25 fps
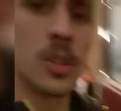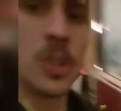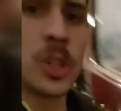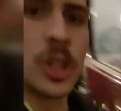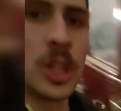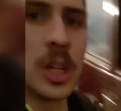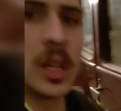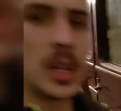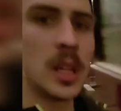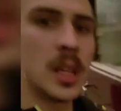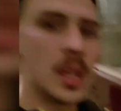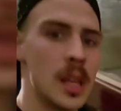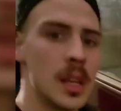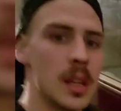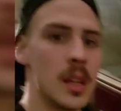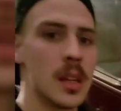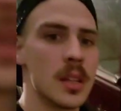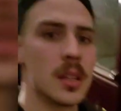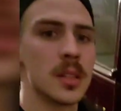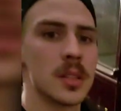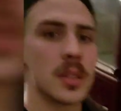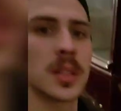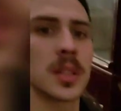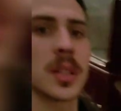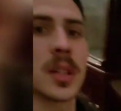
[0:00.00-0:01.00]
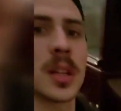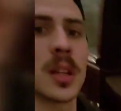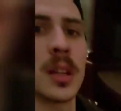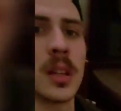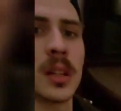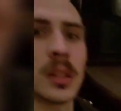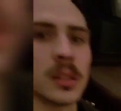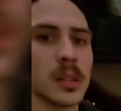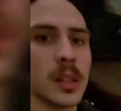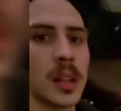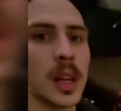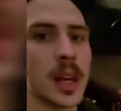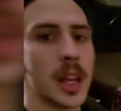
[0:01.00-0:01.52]
she is
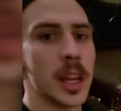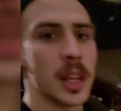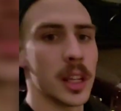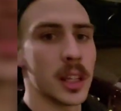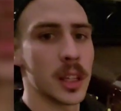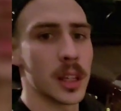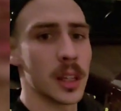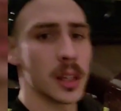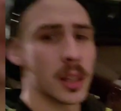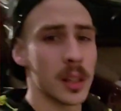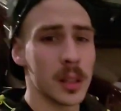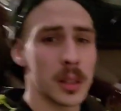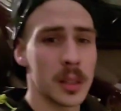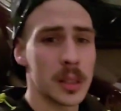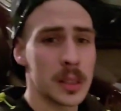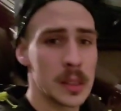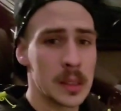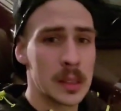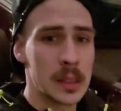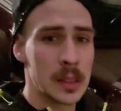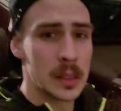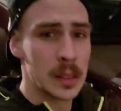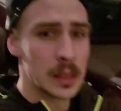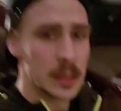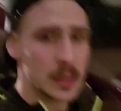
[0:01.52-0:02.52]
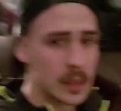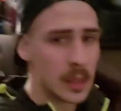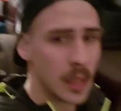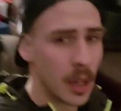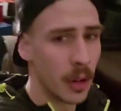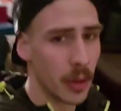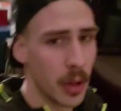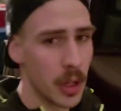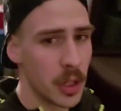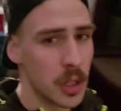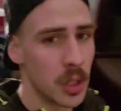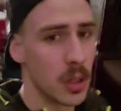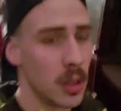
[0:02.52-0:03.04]
like
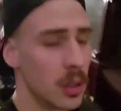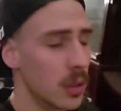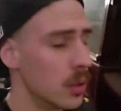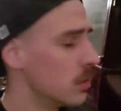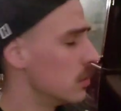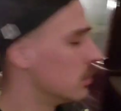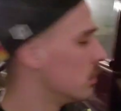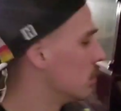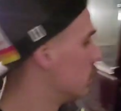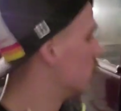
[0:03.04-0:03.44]
original.